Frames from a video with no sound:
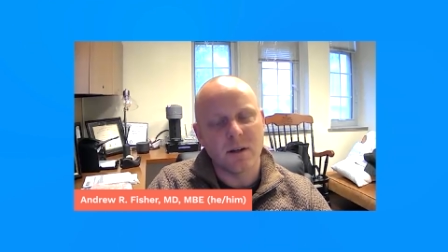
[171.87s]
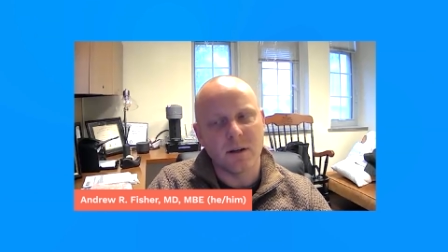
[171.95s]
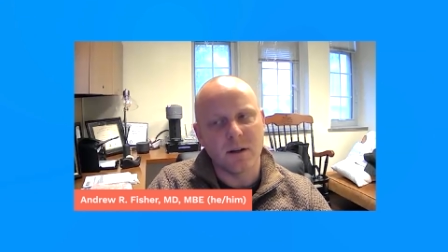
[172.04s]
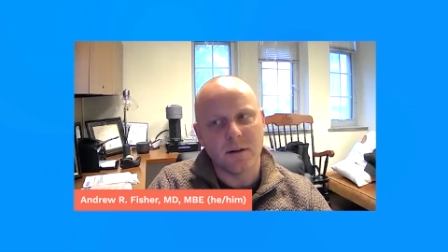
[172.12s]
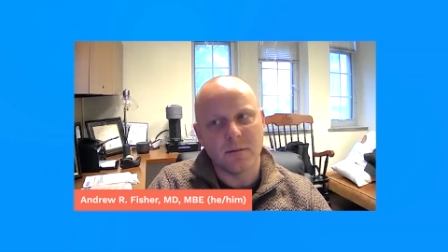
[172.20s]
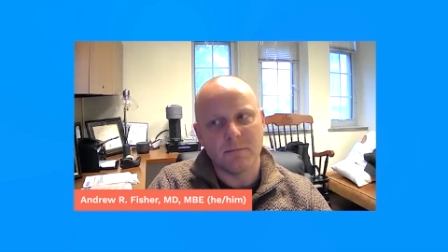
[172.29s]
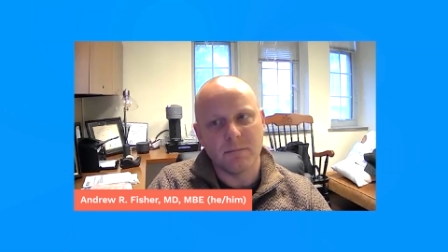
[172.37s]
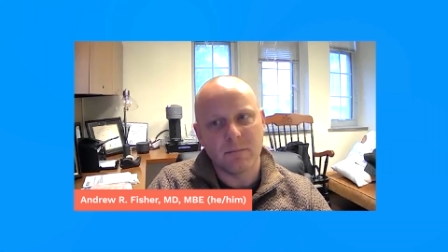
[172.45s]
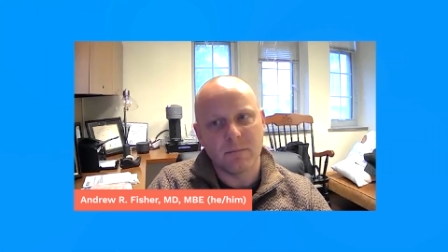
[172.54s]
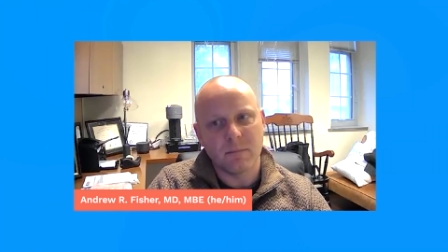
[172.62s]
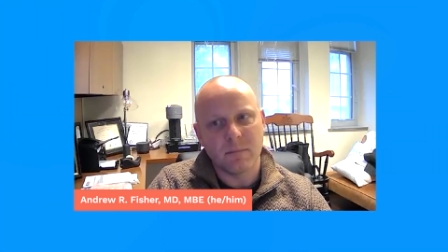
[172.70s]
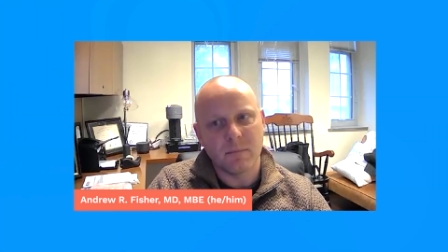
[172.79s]
Uh,
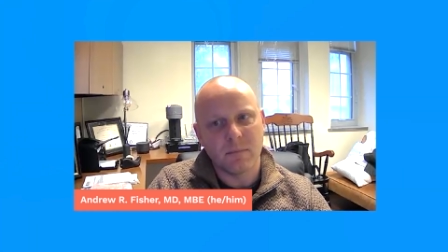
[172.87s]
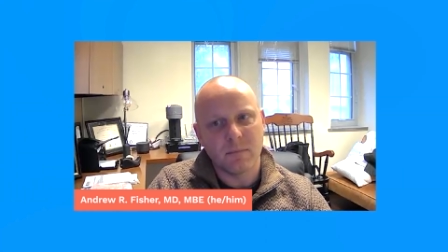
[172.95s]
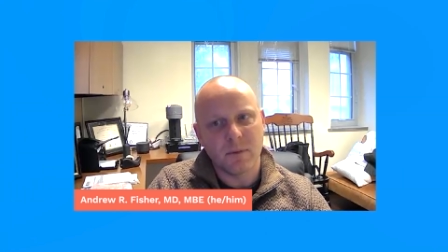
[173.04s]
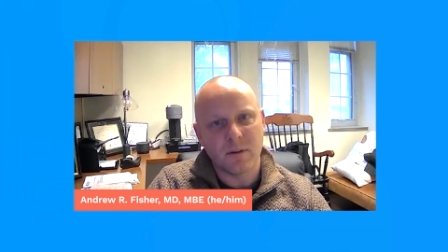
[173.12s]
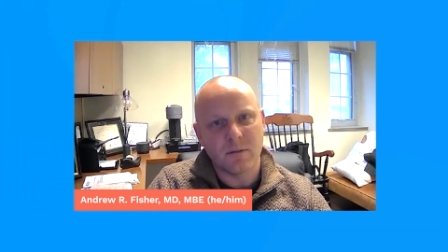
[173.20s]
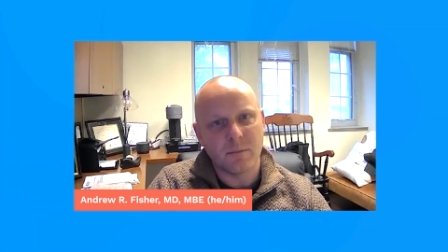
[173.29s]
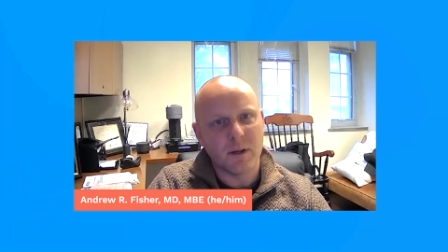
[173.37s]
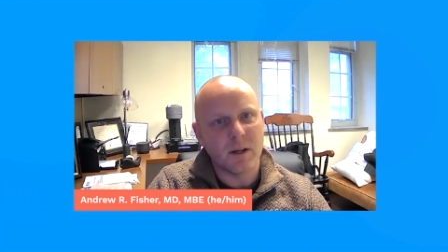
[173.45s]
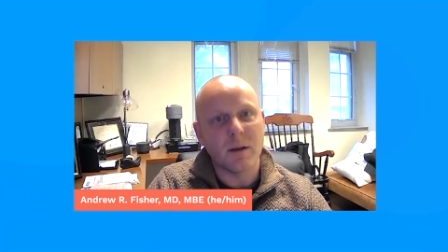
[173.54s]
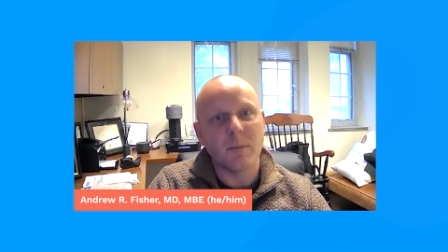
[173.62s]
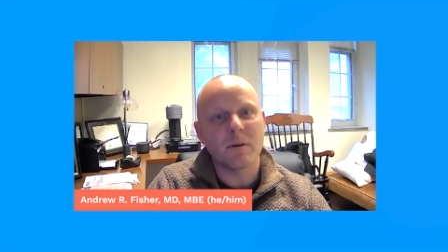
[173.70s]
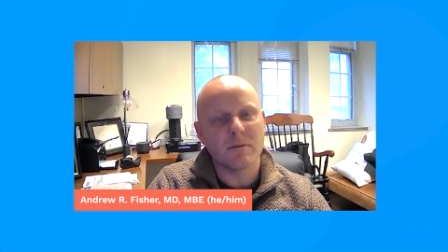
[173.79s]
there have been
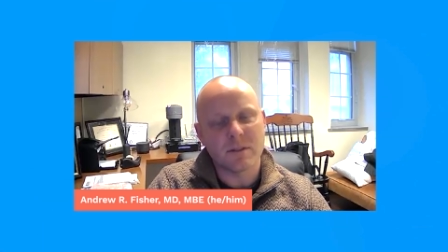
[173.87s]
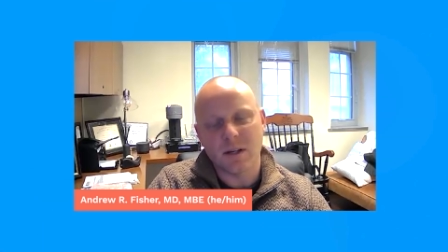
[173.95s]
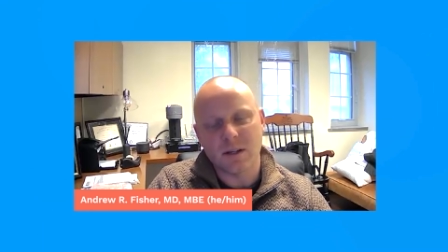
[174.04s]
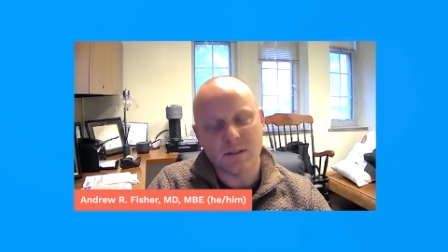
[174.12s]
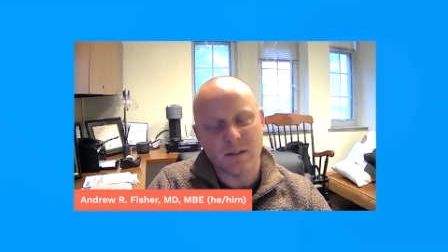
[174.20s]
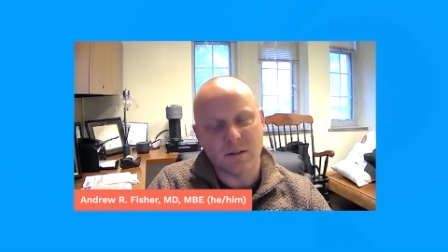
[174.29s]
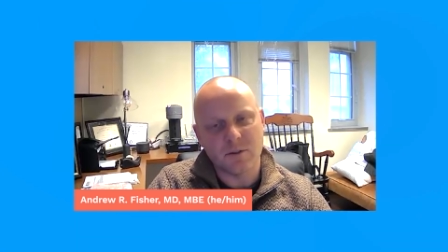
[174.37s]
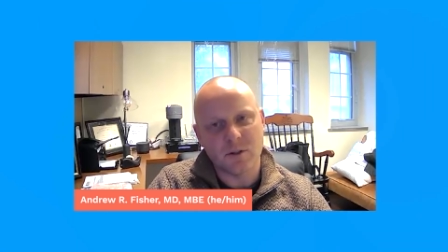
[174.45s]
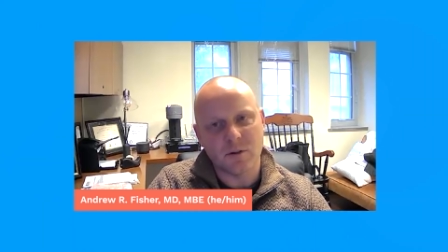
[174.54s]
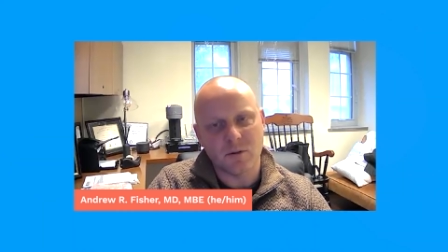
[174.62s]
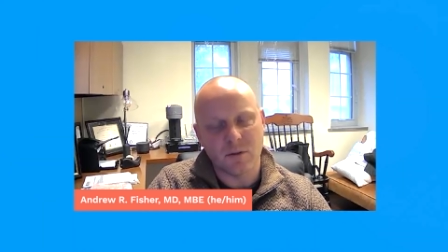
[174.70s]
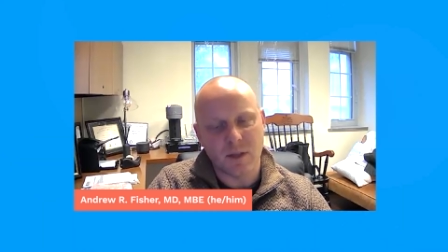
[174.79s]
a number of studies that have
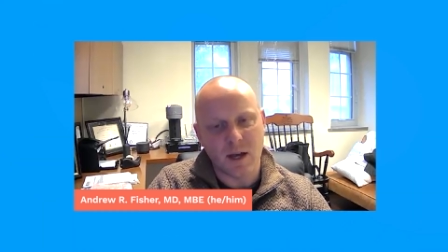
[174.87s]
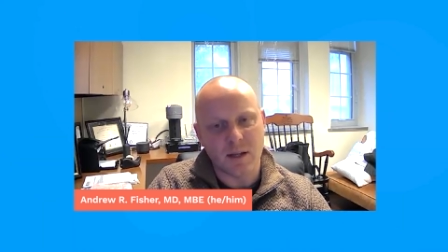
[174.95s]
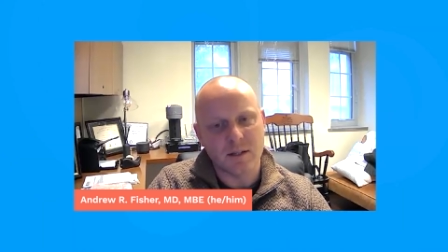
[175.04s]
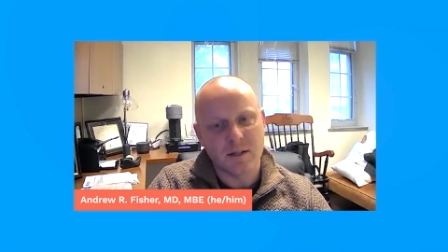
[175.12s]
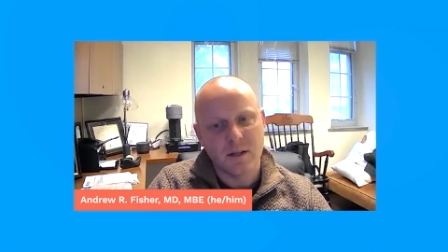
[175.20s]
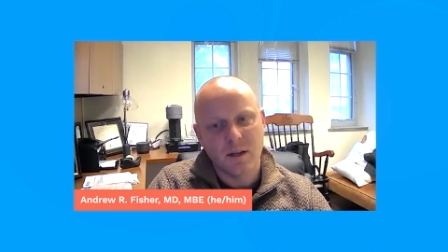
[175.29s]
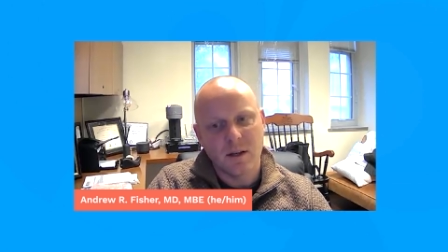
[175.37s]
shown that